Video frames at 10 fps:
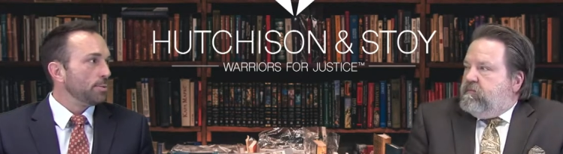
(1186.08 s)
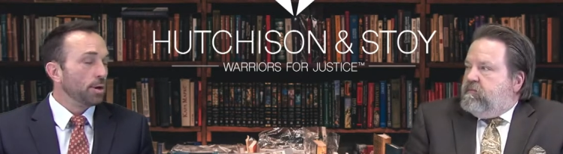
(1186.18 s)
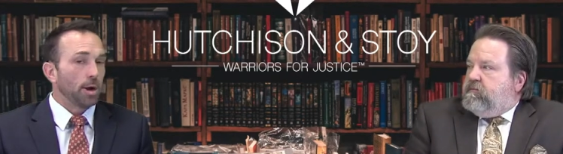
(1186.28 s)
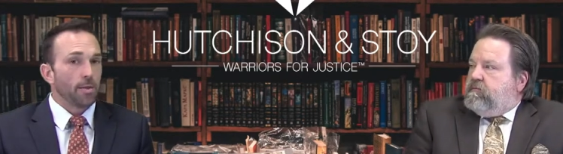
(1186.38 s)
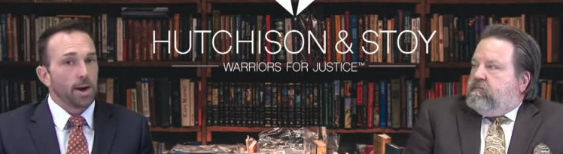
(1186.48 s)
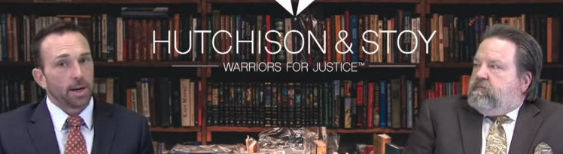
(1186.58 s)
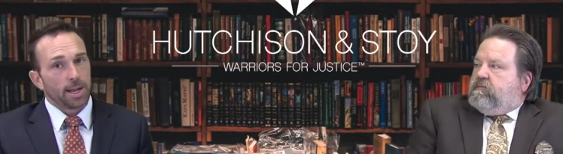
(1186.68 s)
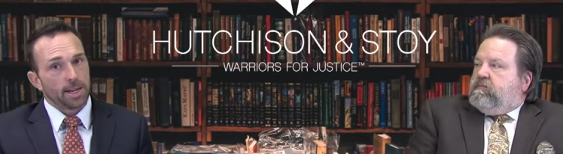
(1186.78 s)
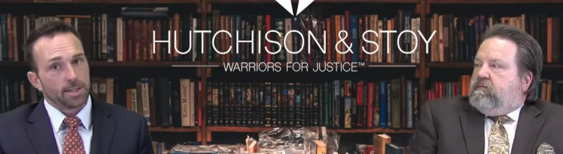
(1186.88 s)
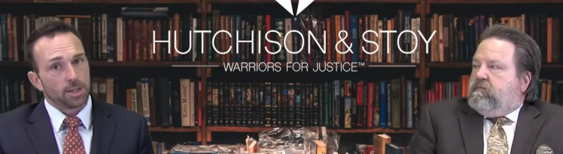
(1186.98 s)
Speaker 1: to put on their
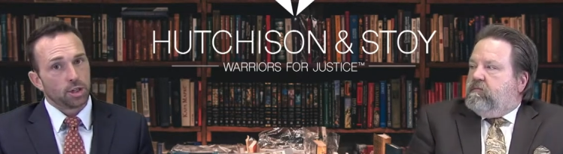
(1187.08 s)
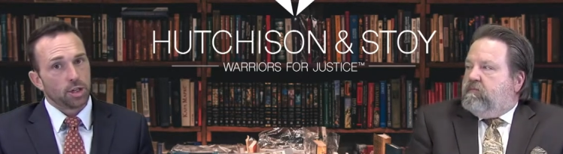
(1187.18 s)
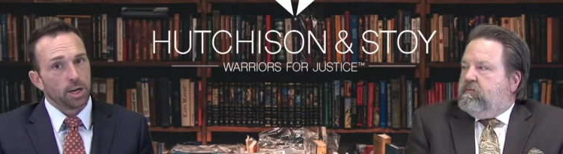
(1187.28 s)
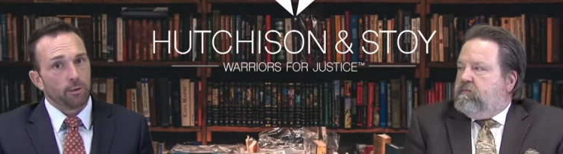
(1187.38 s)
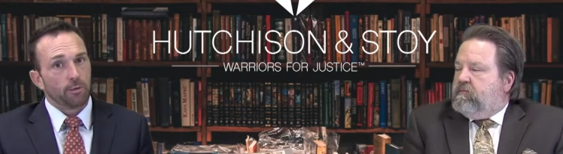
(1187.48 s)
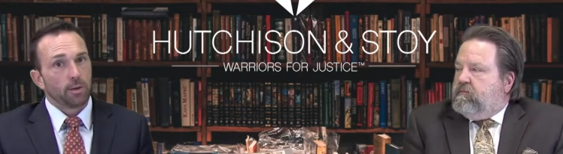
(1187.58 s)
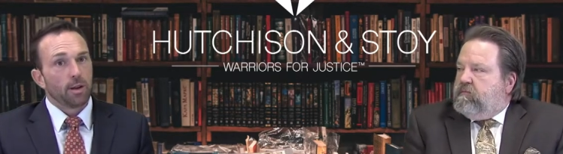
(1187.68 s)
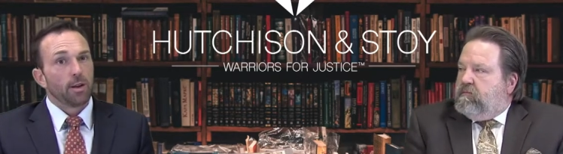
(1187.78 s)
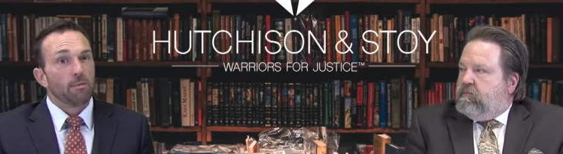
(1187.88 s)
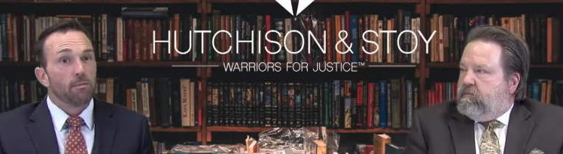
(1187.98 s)
case in chief.
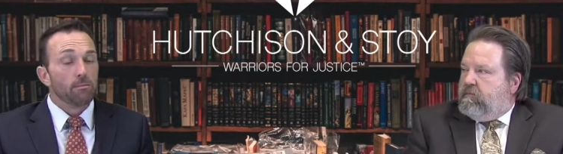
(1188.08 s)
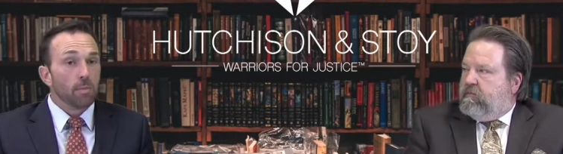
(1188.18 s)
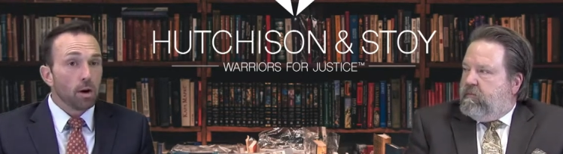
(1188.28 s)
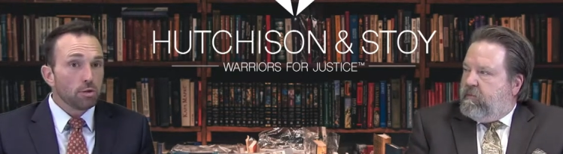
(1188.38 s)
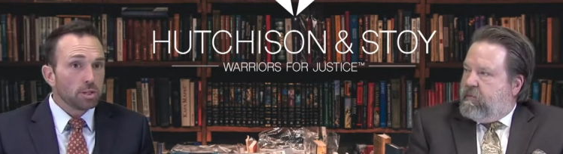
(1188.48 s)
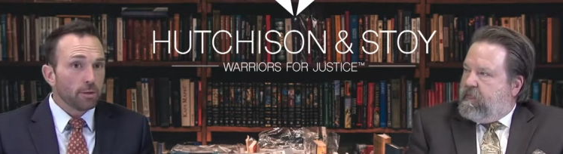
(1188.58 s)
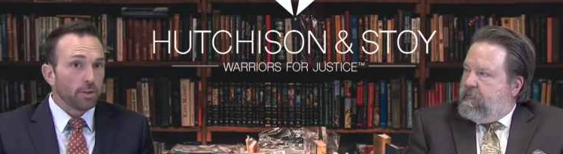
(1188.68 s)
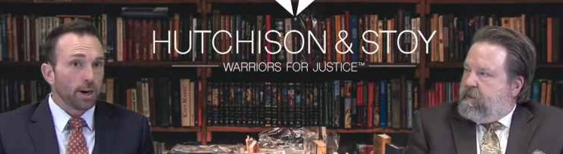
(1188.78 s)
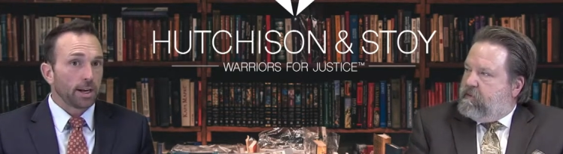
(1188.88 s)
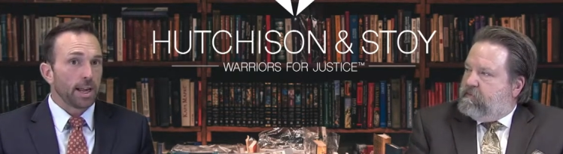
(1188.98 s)
Most of
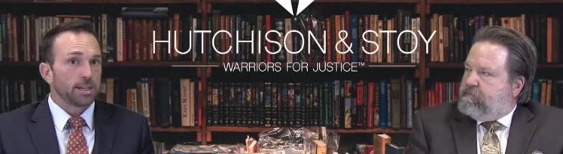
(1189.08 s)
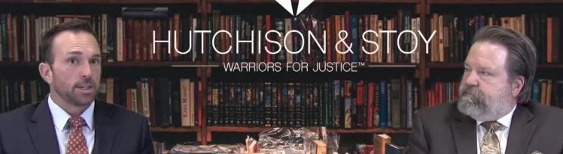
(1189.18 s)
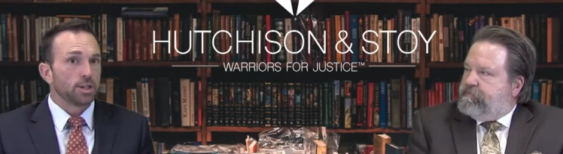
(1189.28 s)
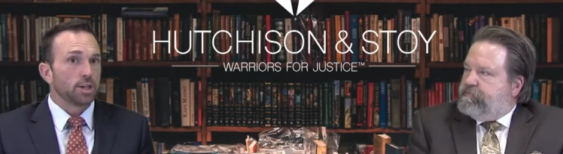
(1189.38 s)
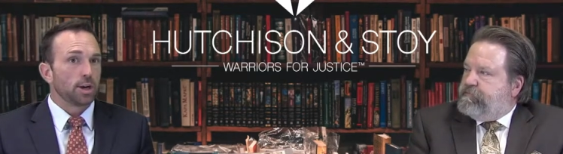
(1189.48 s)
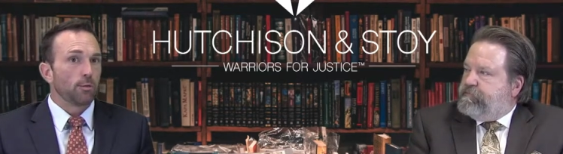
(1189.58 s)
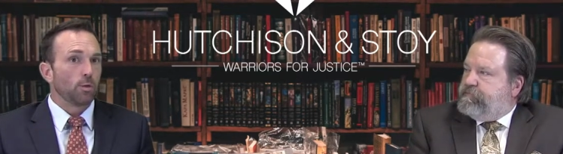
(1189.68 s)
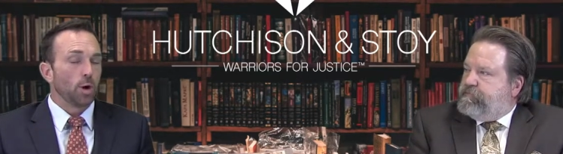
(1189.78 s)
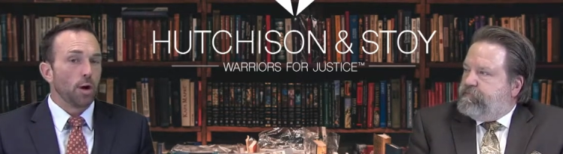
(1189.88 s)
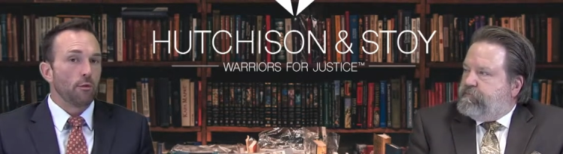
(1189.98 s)
their case in
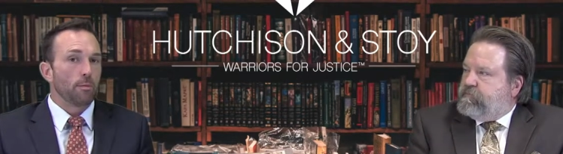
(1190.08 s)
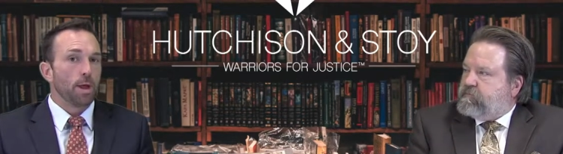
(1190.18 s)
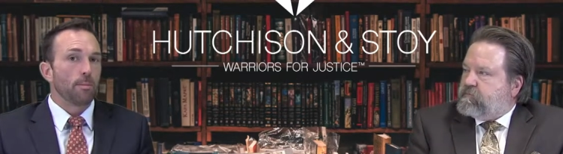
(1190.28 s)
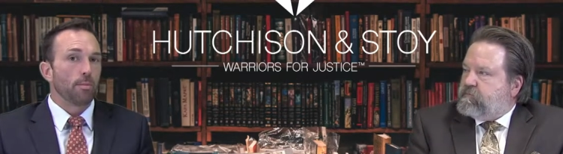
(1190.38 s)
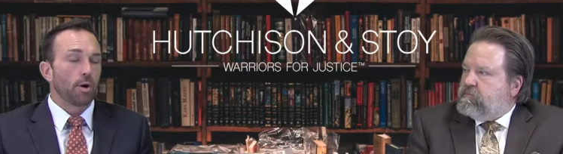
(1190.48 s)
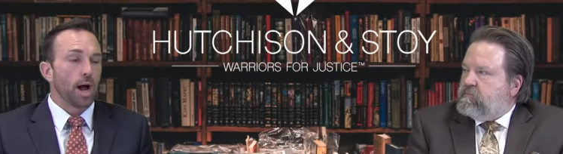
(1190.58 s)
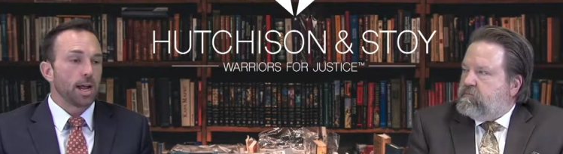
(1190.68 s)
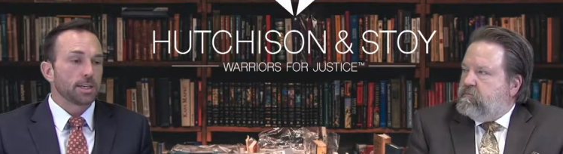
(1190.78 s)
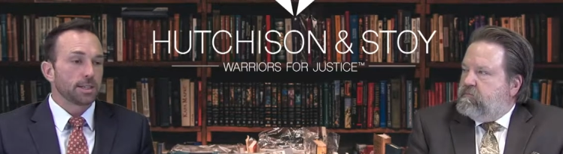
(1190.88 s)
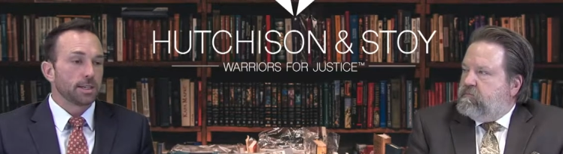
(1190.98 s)
chief will have been
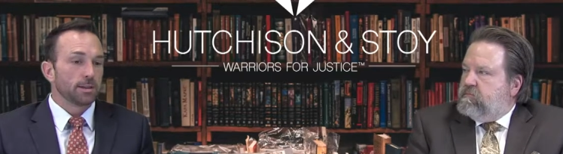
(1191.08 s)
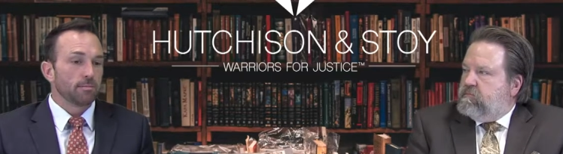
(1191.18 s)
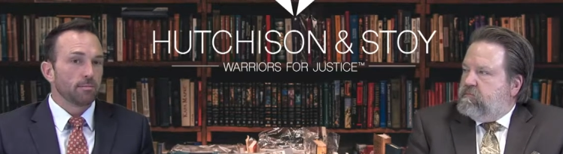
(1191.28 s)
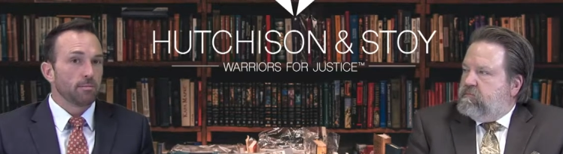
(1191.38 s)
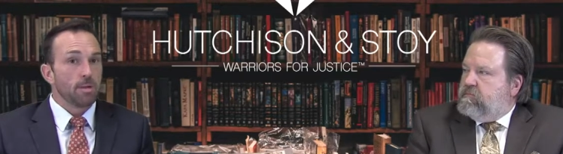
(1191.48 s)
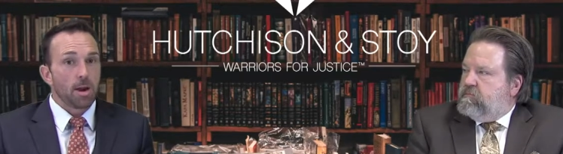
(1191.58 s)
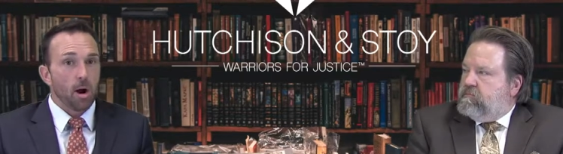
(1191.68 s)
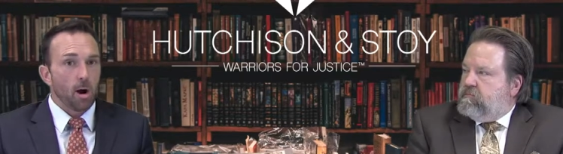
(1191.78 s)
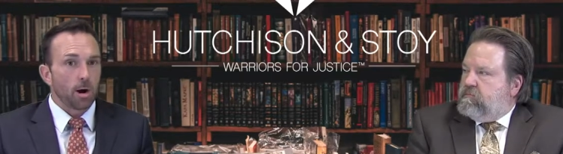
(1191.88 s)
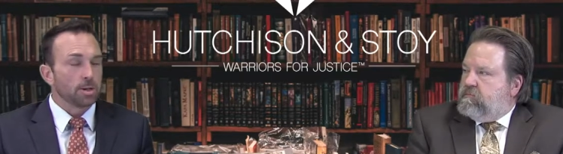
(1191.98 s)
brought in
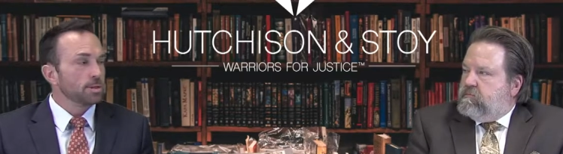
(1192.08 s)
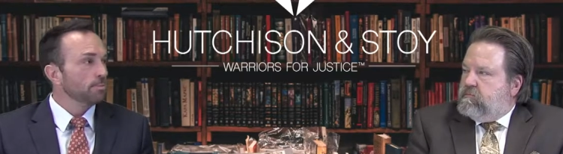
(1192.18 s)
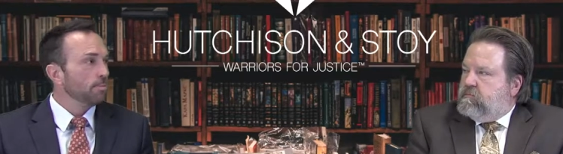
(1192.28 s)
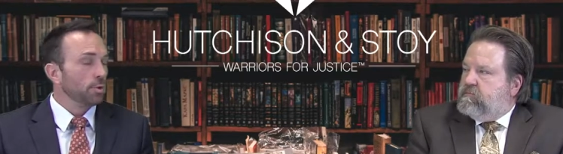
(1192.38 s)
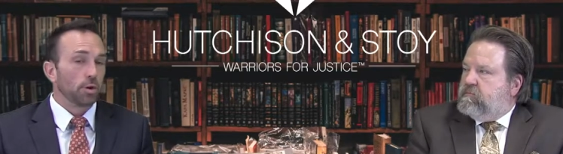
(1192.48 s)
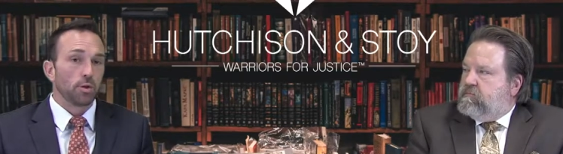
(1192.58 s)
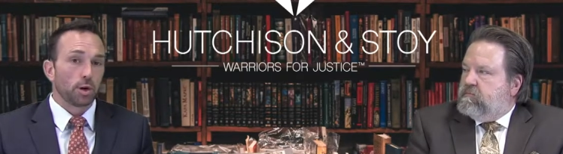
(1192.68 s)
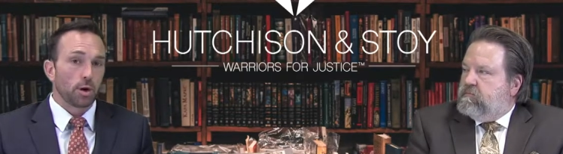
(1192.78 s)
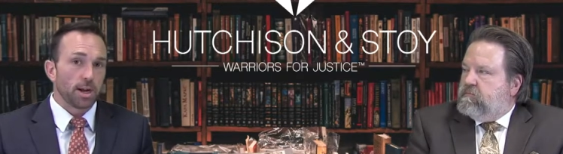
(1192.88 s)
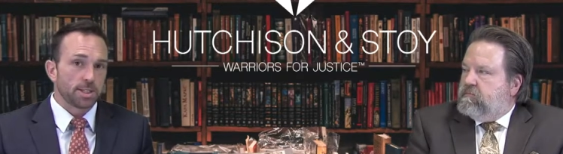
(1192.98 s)
ours through
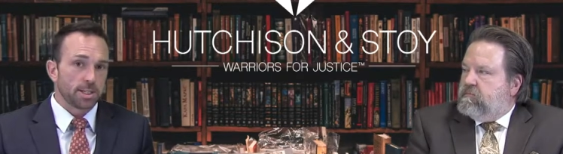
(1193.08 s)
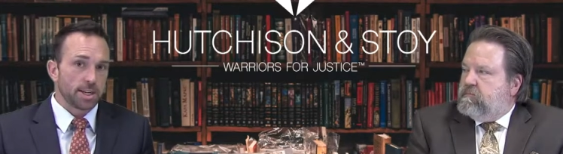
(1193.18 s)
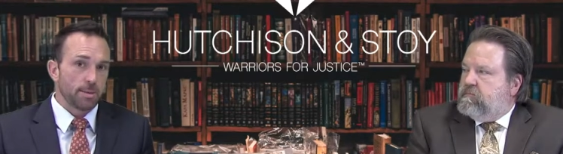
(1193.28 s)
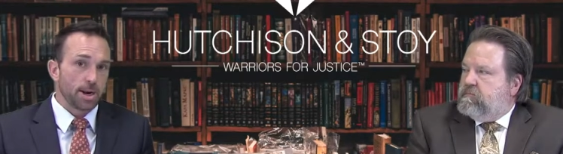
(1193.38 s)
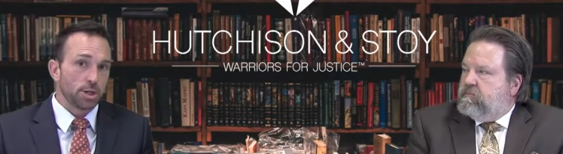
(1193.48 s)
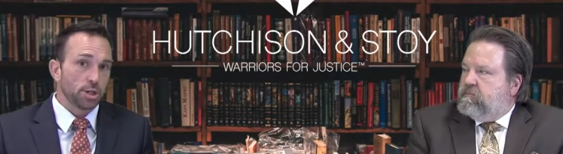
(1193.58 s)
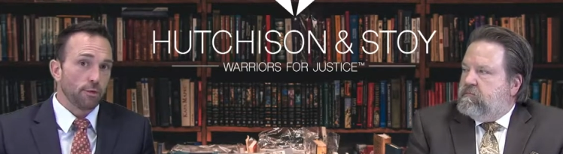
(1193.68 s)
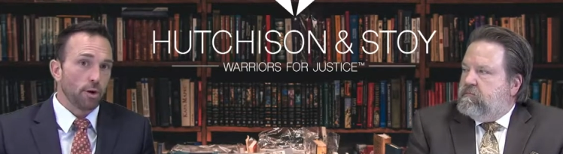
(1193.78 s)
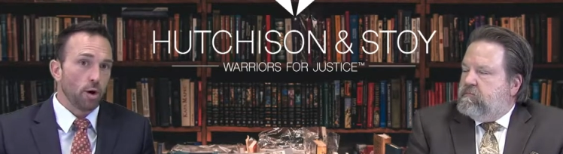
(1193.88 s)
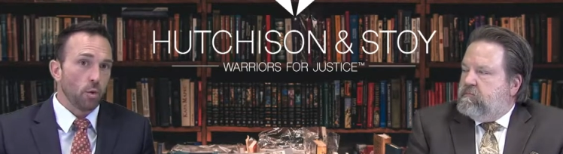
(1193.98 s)
the cross examination
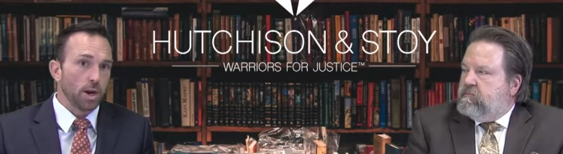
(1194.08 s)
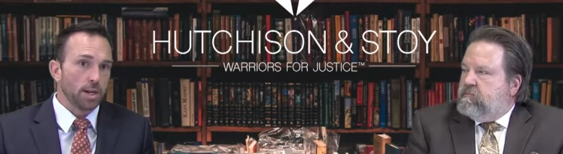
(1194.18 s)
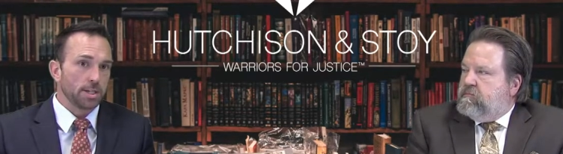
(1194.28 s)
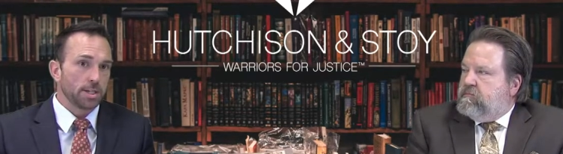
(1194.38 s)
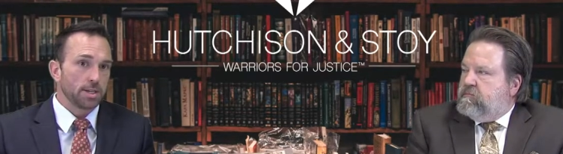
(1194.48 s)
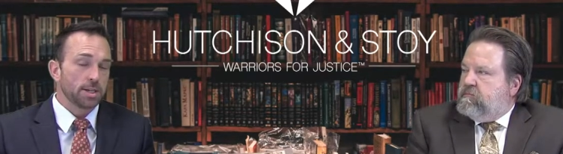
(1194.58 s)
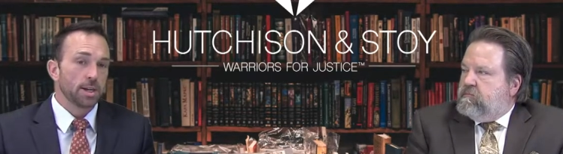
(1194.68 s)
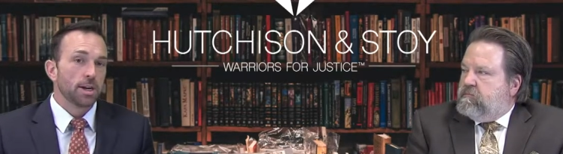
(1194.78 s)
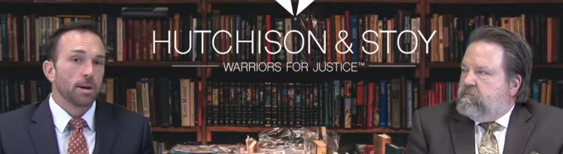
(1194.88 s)
of our witnesses.